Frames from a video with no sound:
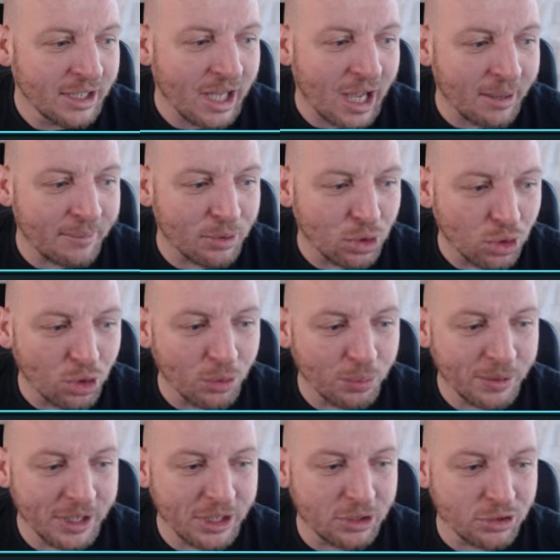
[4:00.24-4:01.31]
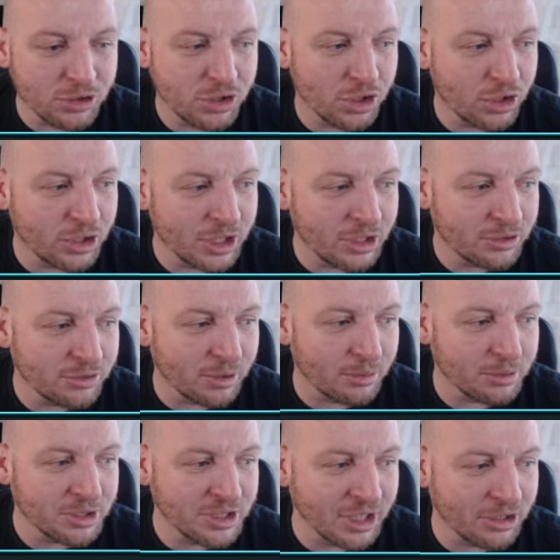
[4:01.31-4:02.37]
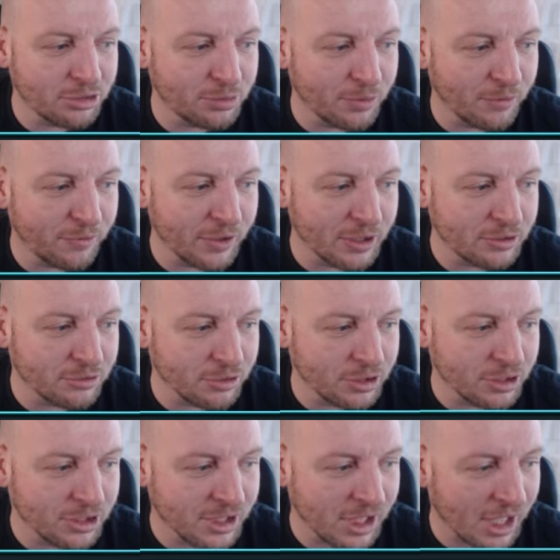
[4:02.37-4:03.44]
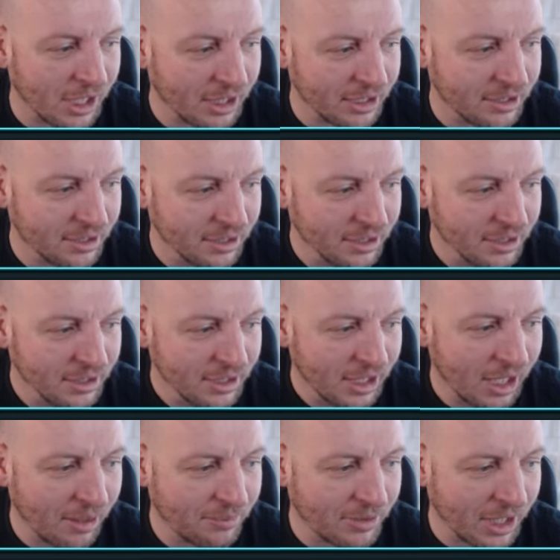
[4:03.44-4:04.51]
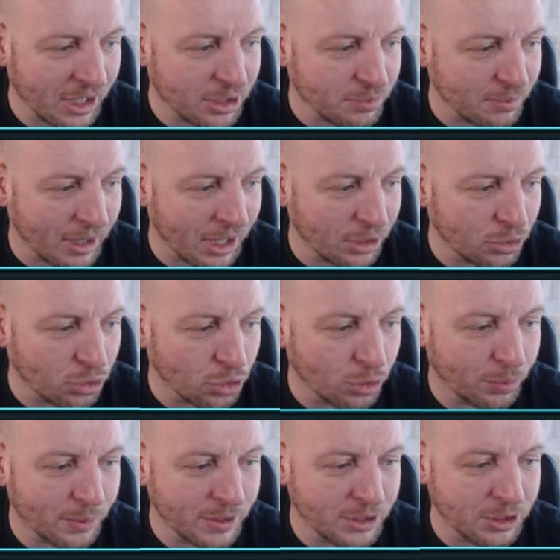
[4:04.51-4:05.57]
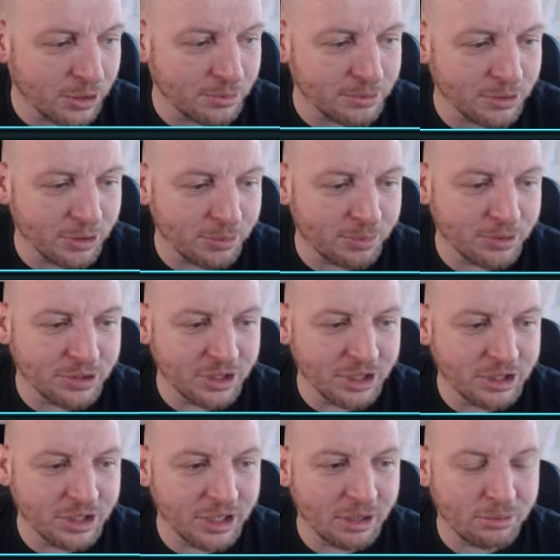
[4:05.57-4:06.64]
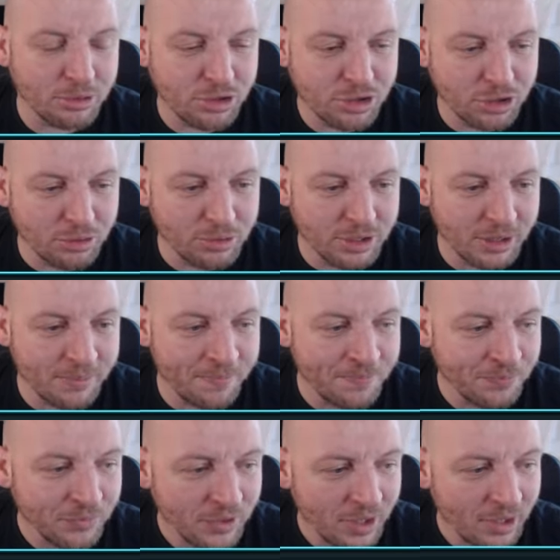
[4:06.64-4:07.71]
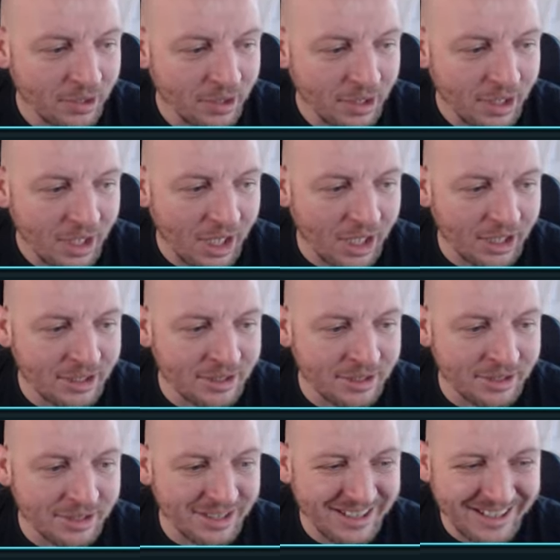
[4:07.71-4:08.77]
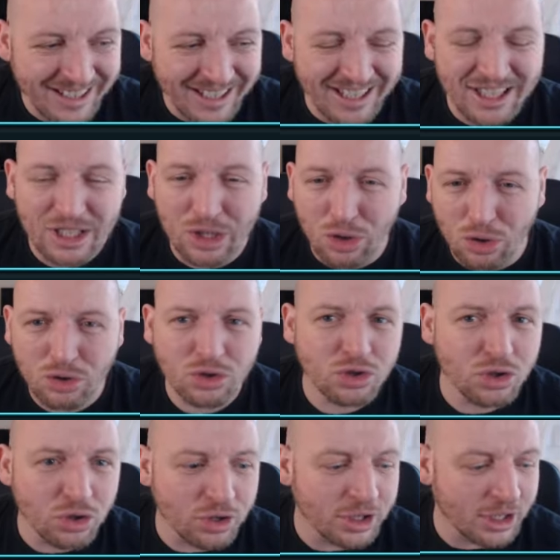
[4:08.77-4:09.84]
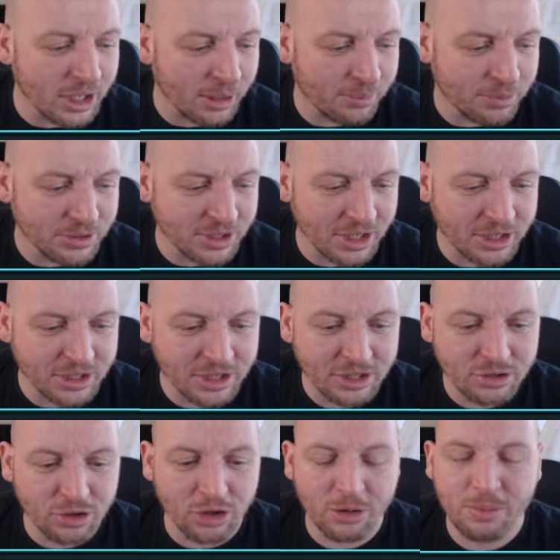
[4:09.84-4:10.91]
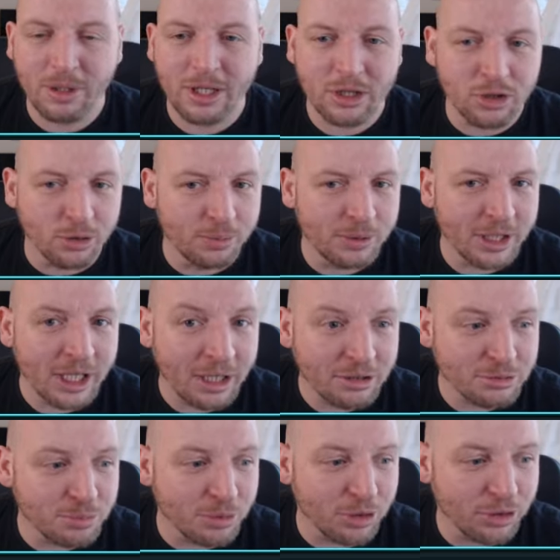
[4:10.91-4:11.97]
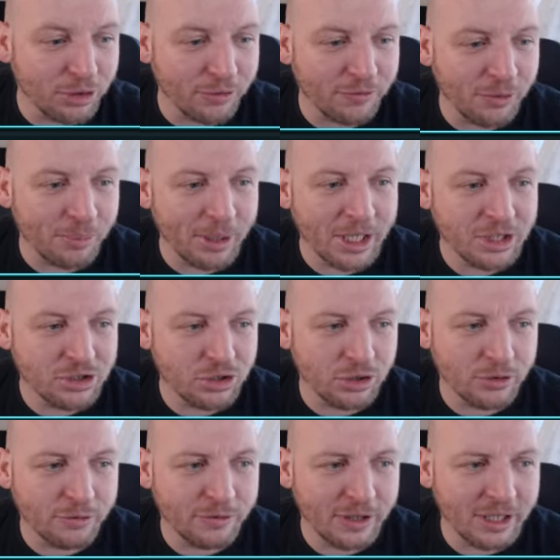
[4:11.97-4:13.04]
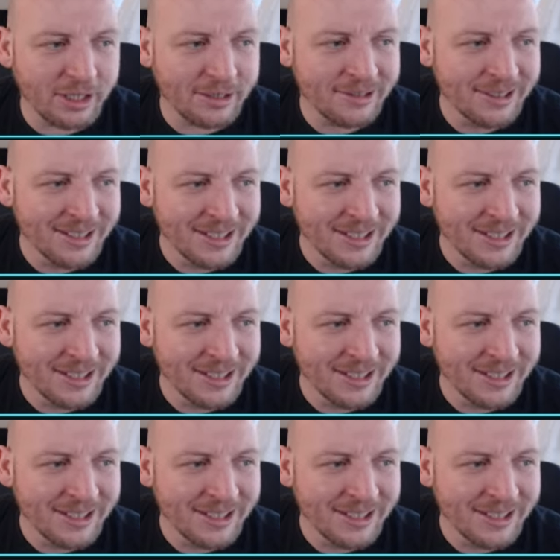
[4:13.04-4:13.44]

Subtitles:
I'm hoping he could turn into our central midfielder on attack. And that's my hope in terms of the position that would suit him. And he looks good in that position. He's only played a couple of games, both off the bench so far.